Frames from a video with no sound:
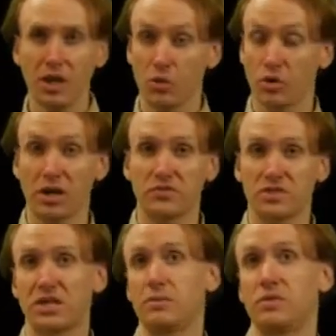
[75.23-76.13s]
We can have the
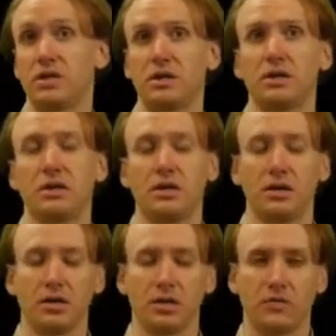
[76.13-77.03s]
same thing
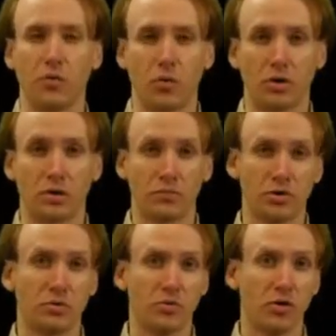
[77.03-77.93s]
for
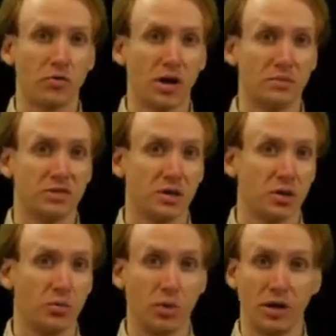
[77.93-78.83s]
computer programs
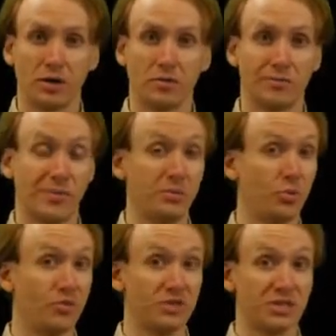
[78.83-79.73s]
where maybe
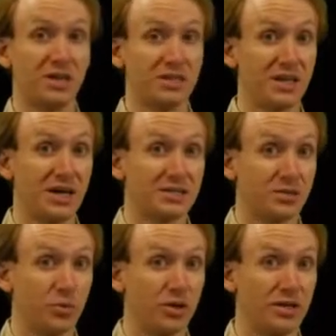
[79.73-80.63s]
we've just got a task
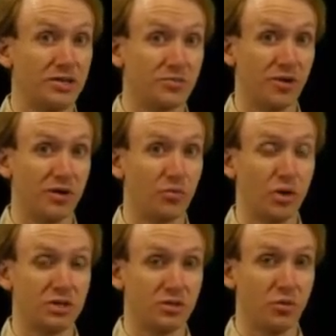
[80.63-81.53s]
that we need to run
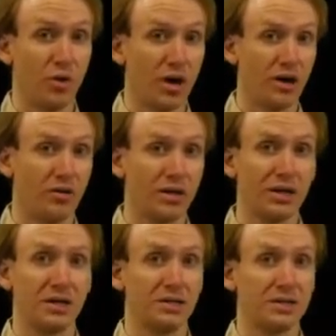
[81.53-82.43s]
once in a while.
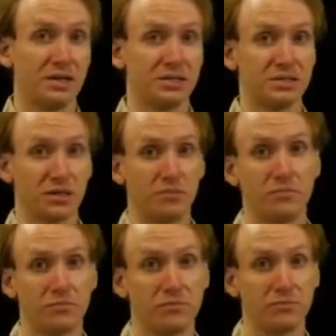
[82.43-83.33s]
It does
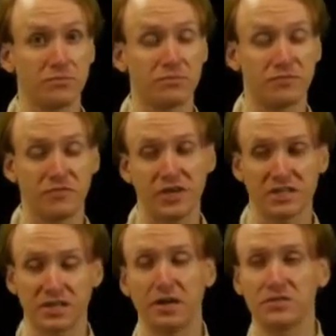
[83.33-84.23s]
some
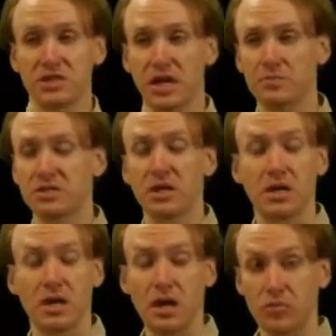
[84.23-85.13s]
fixed set of steps
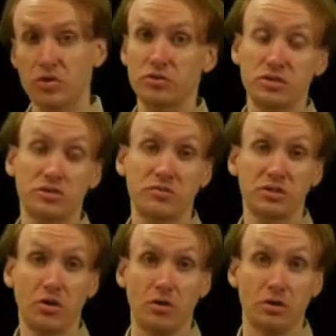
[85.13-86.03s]
and produces a
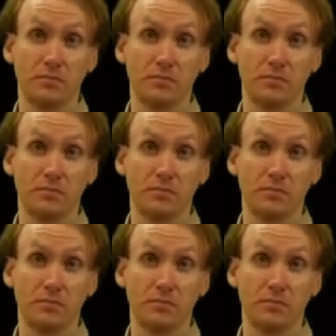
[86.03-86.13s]
result.